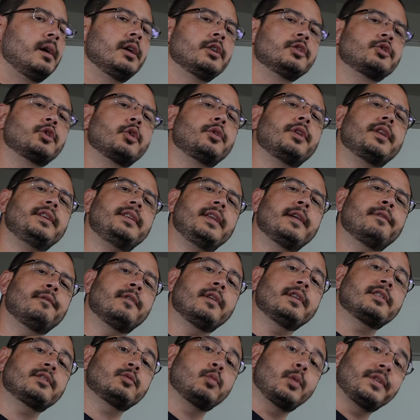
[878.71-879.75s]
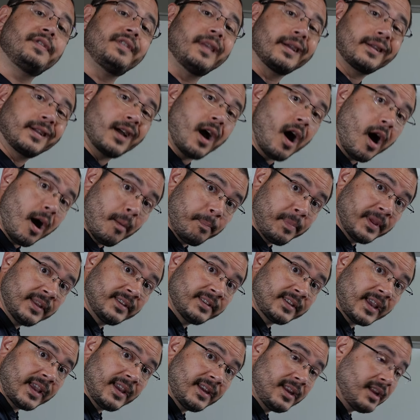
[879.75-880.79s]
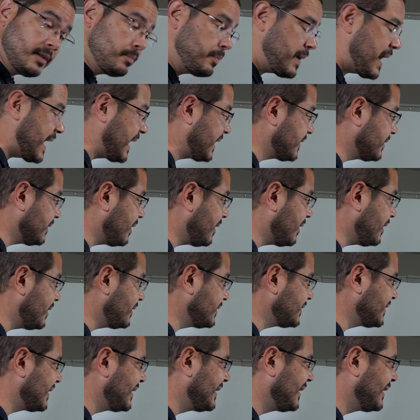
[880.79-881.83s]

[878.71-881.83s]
So the difference with the compensated pan laws